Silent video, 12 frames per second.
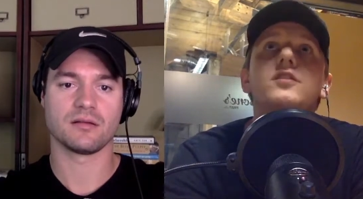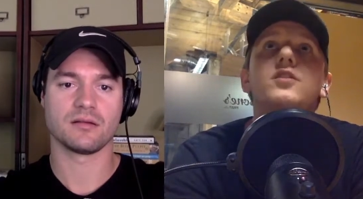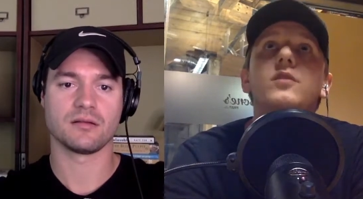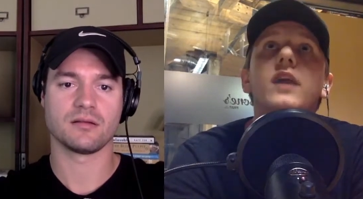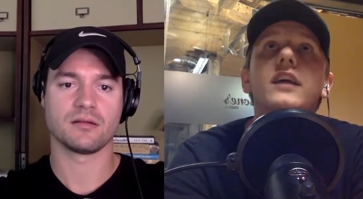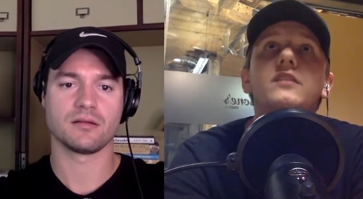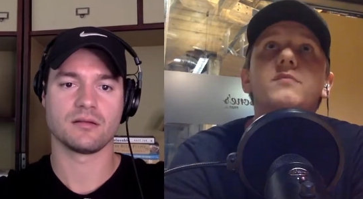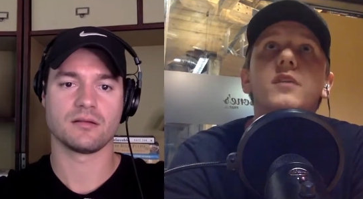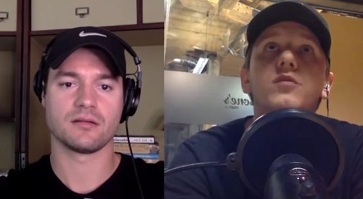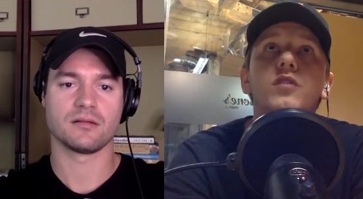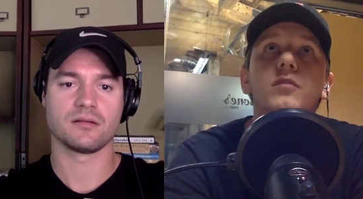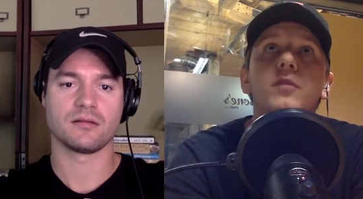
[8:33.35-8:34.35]
Speaker 1: So last
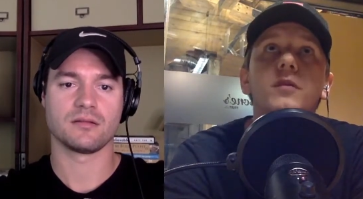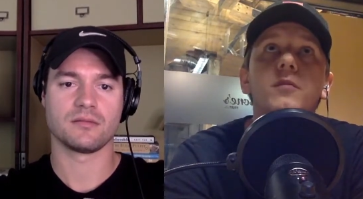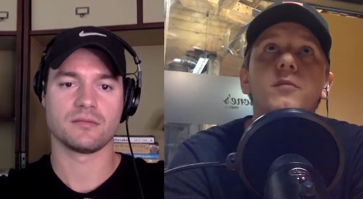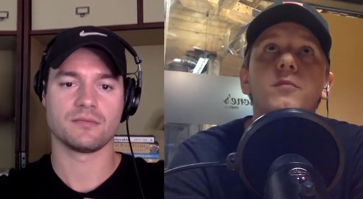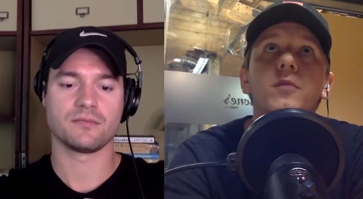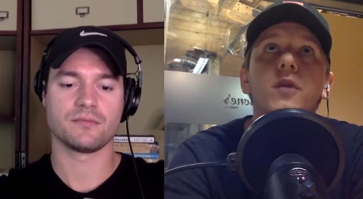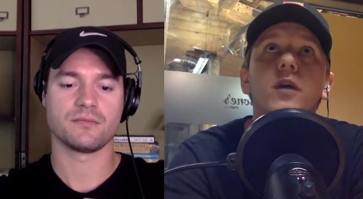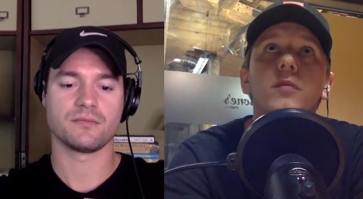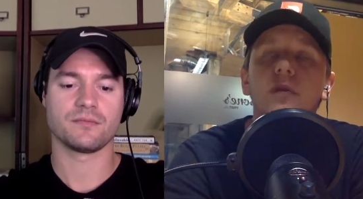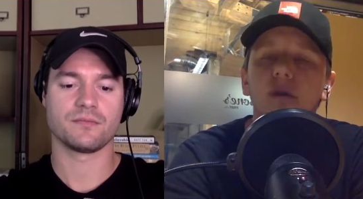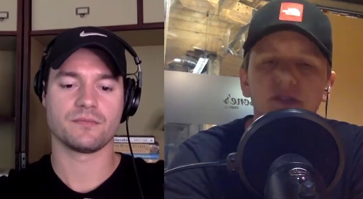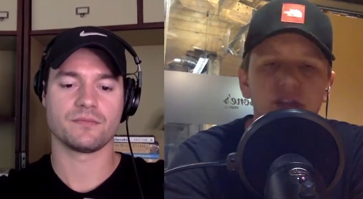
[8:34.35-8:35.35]
month would have been probably
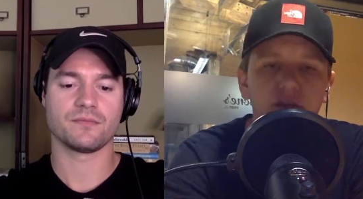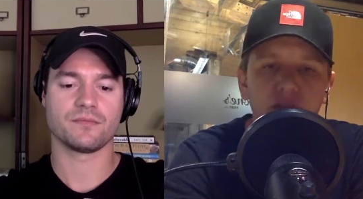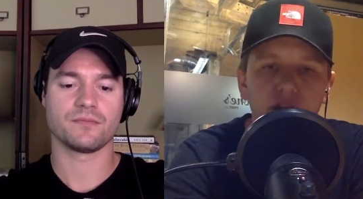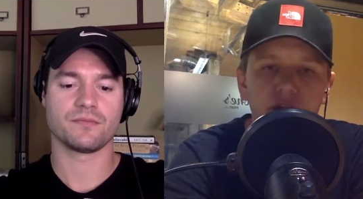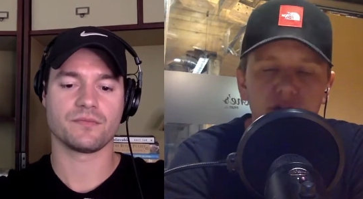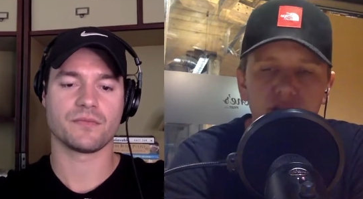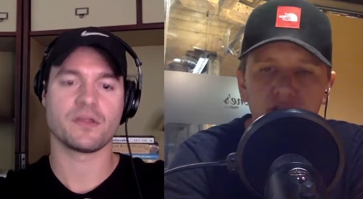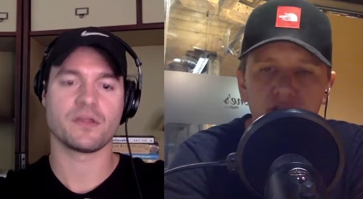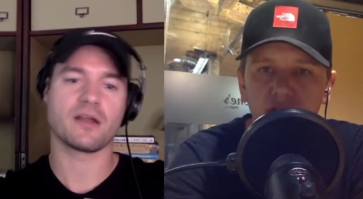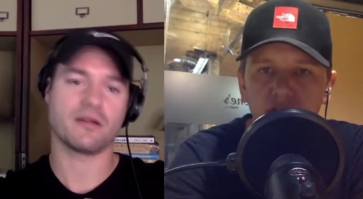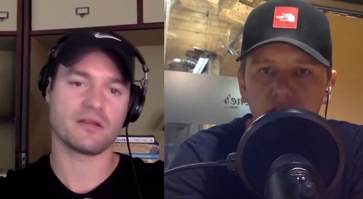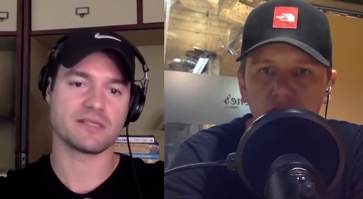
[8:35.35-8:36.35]
around 7,000.
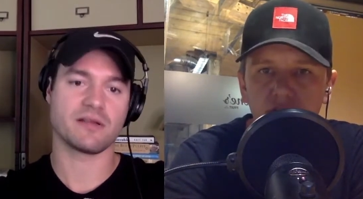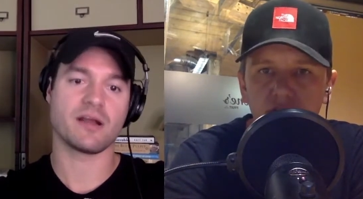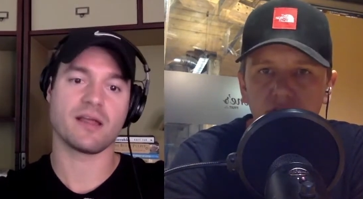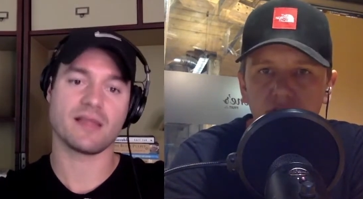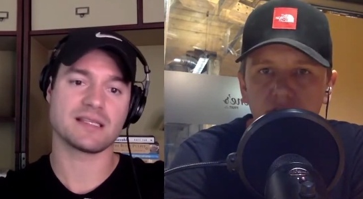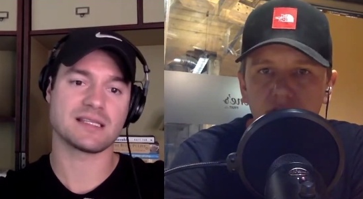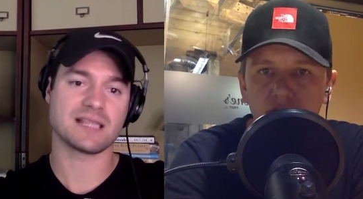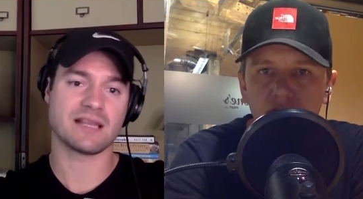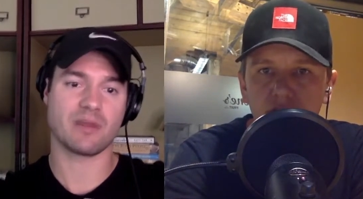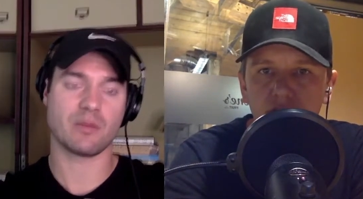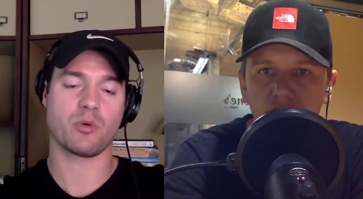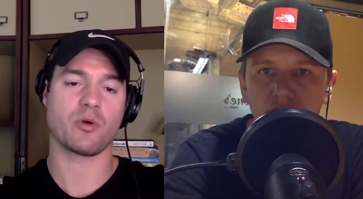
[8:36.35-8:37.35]
Speaker 2: Okay, okay, that's a
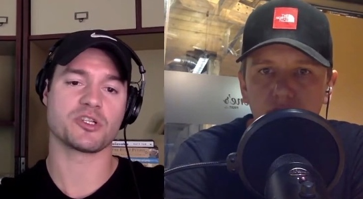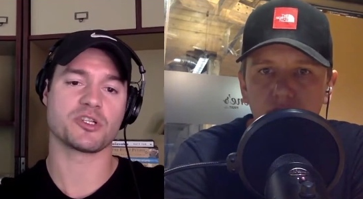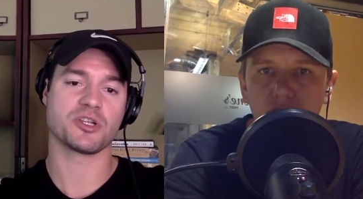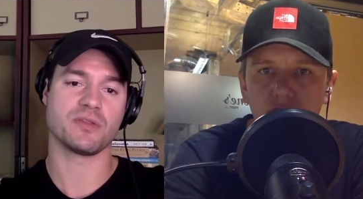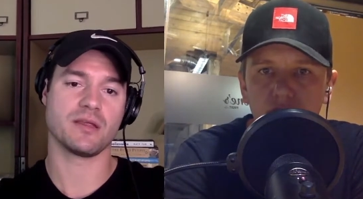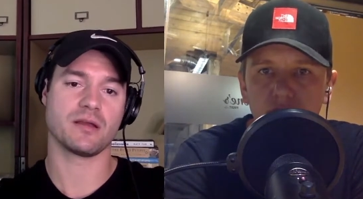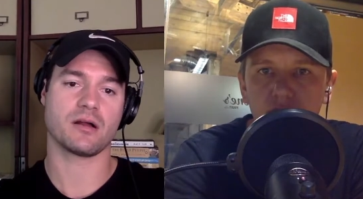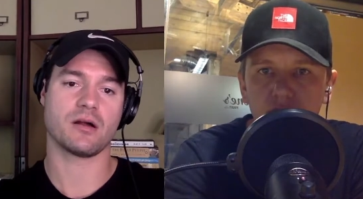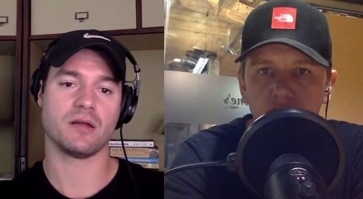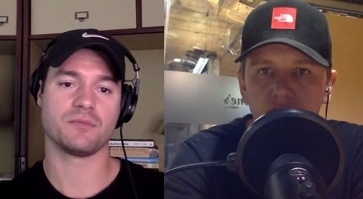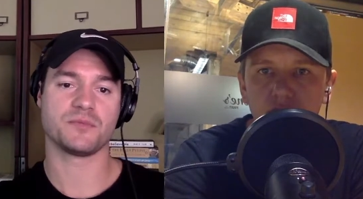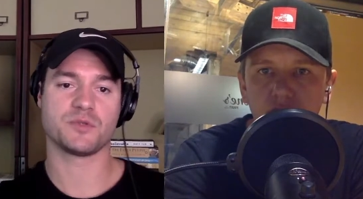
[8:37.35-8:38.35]
significant portion then.
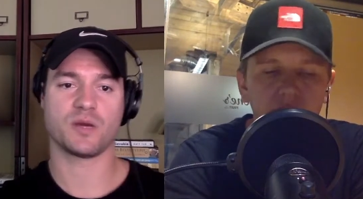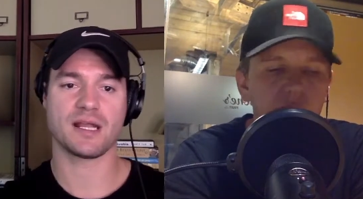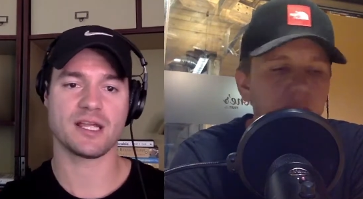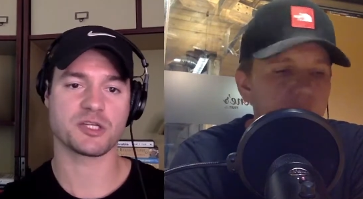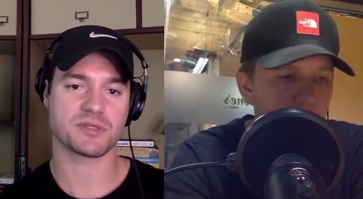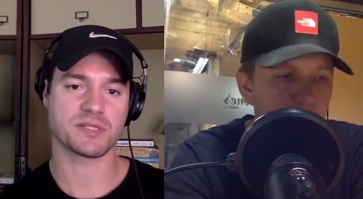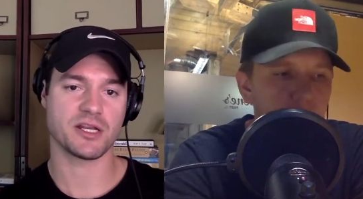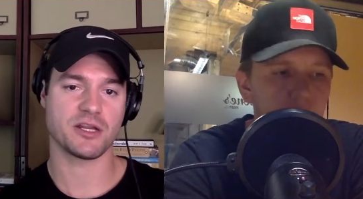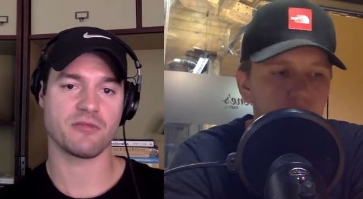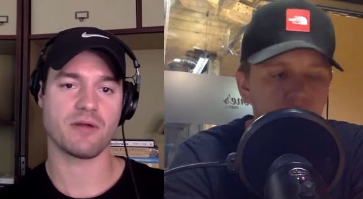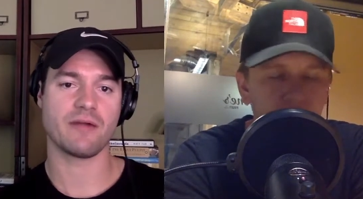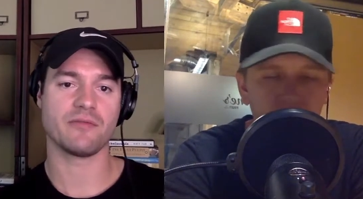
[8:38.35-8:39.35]
Call it 20-ish% of
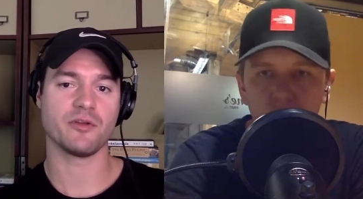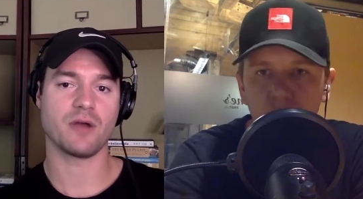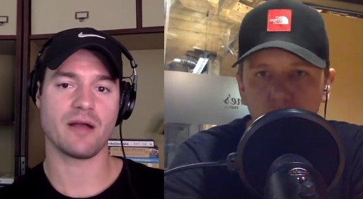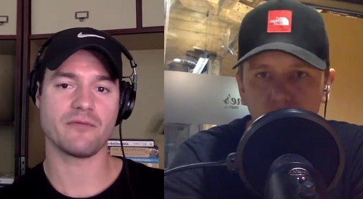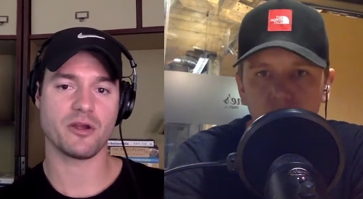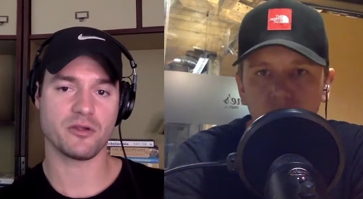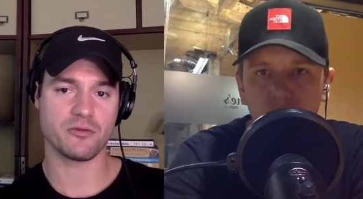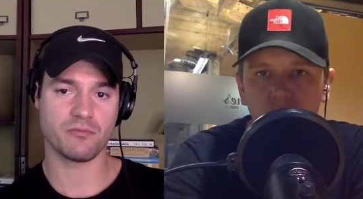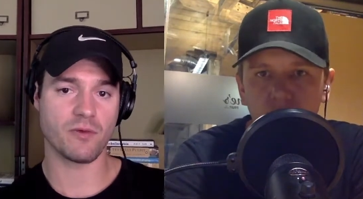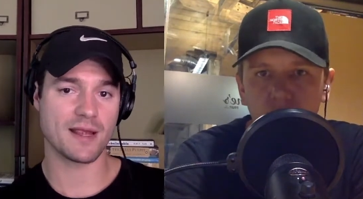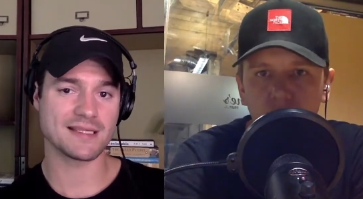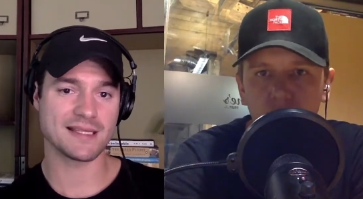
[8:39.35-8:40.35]
your revenue. Are you
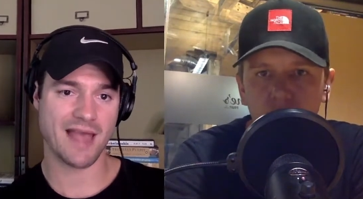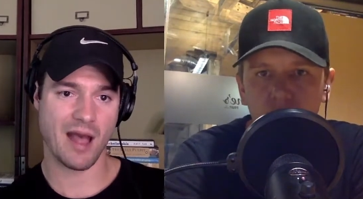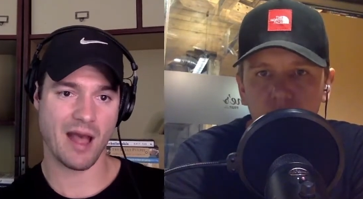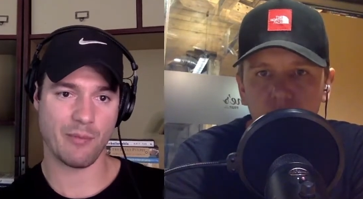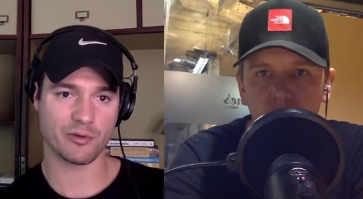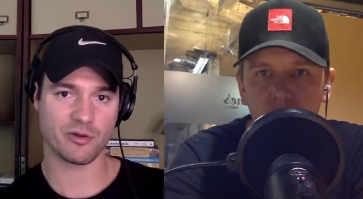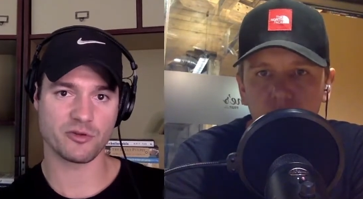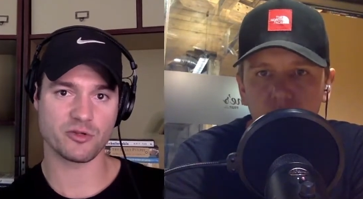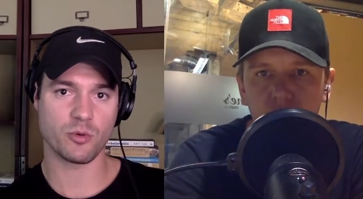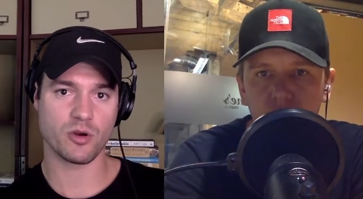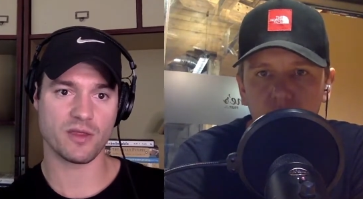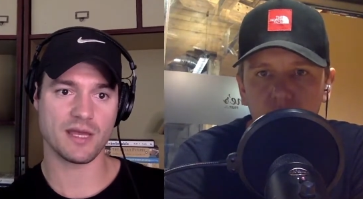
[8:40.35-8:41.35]
raising capital to
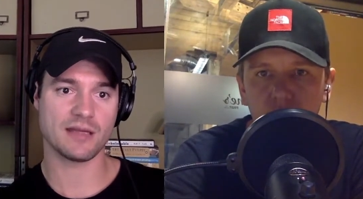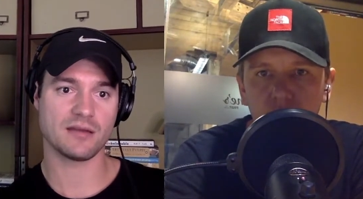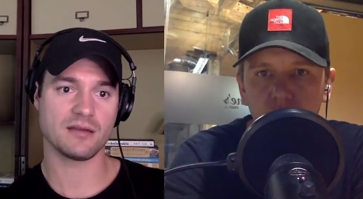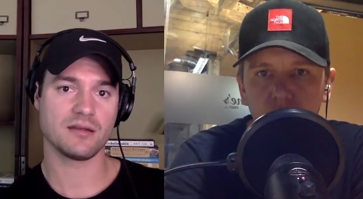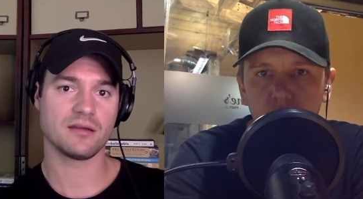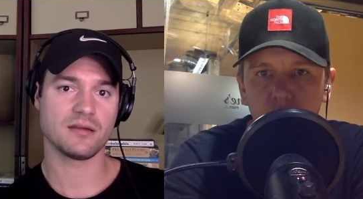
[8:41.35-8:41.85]
do more of that?